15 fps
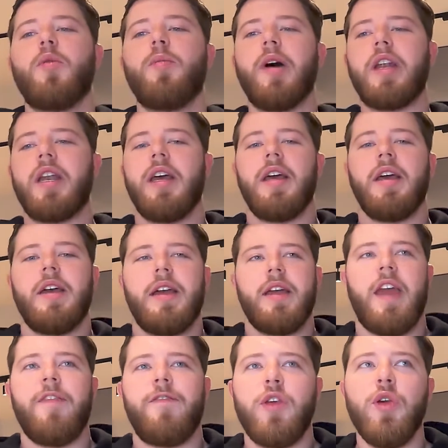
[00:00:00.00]
But
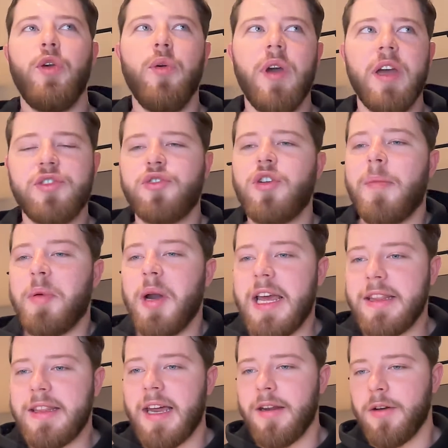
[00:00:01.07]
if you
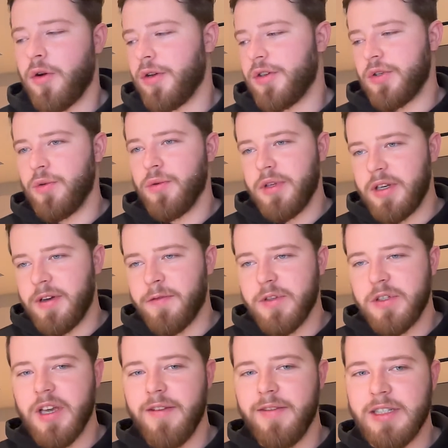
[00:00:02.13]
extrapolate that across all the different
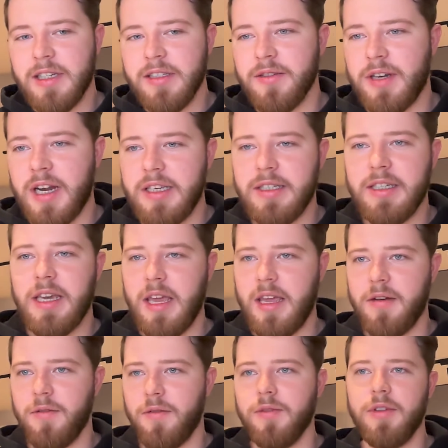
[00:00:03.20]
services on IC
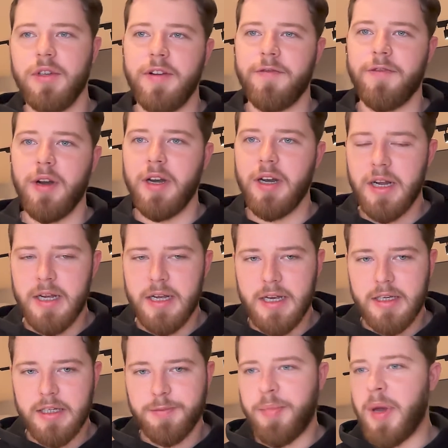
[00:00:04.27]
and all the different
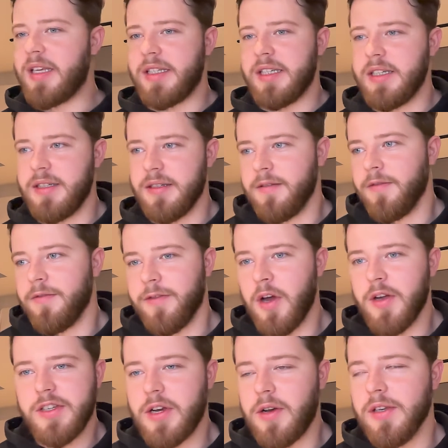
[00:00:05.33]
spaces and
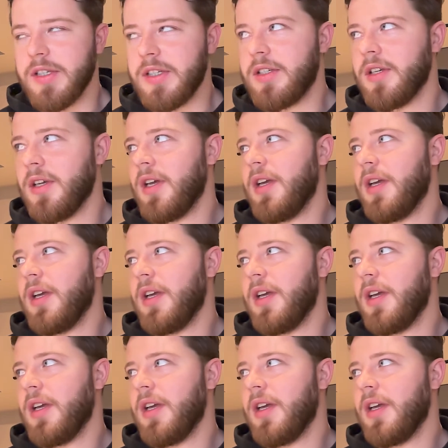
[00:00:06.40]
verticals,